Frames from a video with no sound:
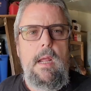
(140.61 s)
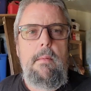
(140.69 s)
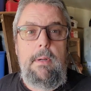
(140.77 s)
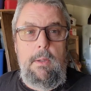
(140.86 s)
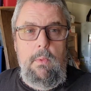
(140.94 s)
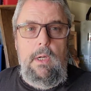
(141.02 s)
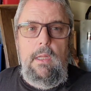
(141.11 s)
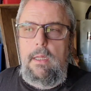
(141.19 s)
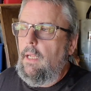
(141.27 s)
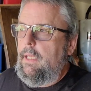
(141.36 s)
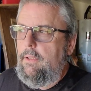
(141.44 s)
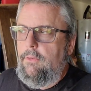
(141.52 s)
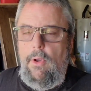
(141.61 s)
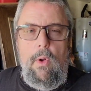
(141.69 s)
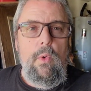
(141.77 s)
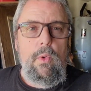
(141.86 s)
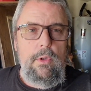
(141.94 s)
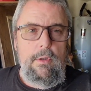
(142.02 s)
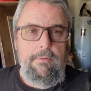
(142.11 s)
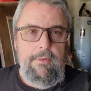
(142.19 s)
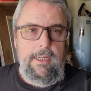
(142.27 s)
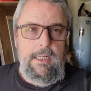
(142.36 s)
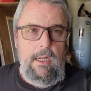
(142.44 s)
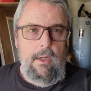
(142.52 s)
But in one of Lucky's older
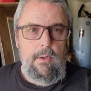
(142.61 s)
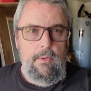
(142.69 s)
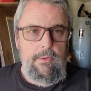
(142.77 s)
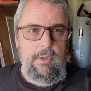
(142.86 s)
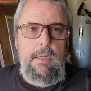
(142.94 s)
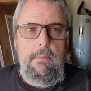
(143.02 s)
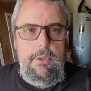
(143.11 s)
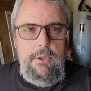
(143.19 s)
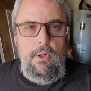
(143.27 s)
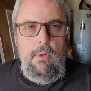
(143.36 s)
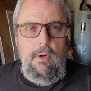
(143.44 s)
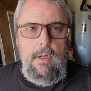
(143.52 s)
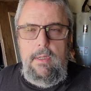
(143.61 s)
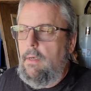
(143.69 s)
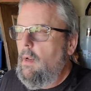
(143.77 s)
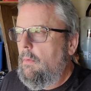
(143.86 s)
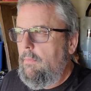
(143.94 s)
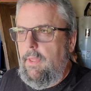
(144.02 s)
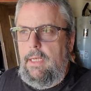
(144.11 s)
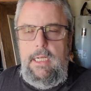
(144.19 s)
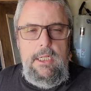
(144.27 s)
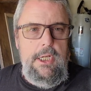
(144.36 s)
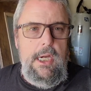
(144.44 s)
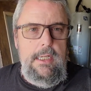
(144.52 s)
videos, he was showing that he
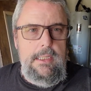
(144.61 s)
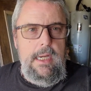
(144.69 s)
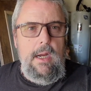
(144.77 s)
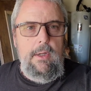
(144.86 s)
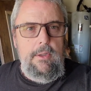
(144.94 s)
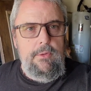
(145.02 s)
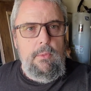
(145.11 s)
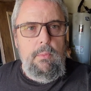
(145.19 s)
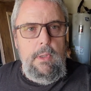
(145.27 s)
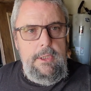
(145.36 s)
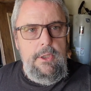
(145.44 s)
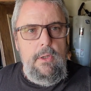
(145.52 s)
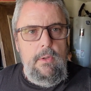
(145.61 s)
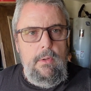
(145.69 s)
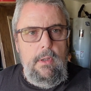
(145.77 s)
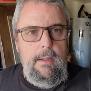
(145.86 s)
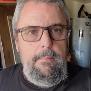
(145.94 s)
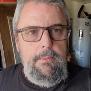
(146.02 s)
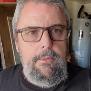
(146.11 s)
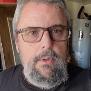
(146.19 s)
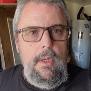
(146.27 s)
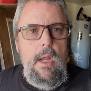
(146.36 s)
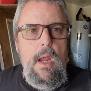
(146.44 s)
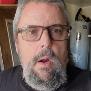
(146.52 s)
changed out his original grips
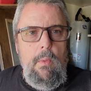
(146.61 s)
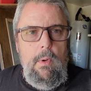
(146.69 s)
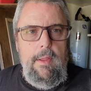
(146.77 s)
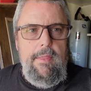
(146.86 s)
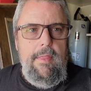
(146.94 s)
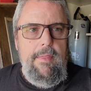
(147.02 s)
with